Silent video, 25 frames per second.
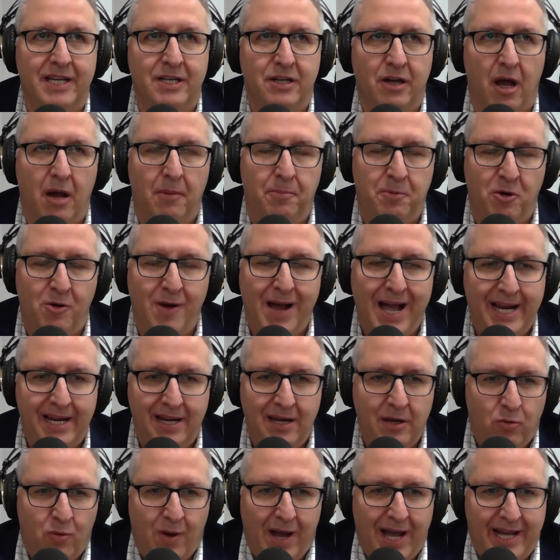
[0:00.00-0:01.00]
operate
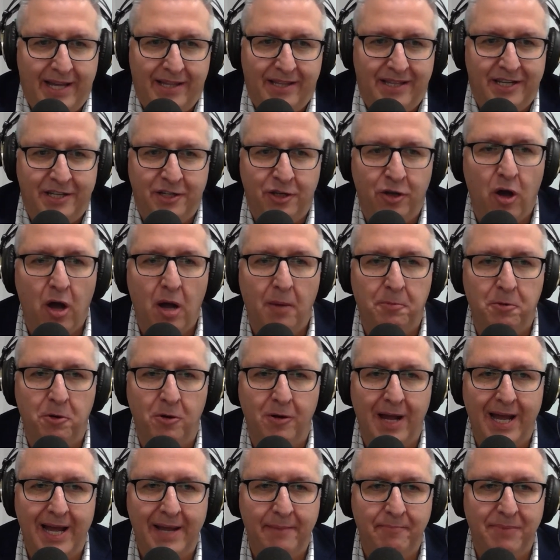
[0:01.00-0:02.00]
in a way that you
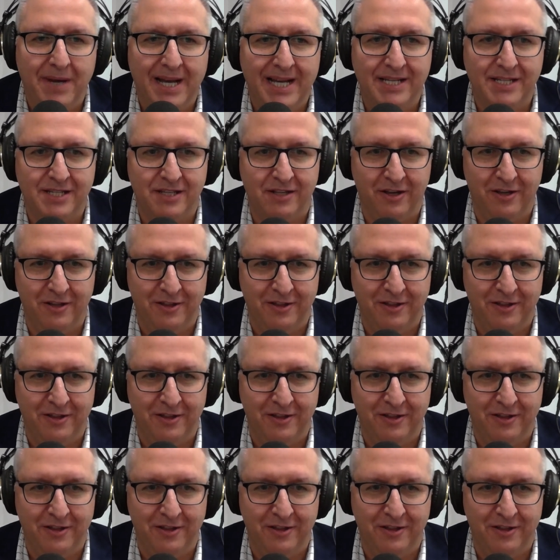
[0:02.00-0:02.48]
operate based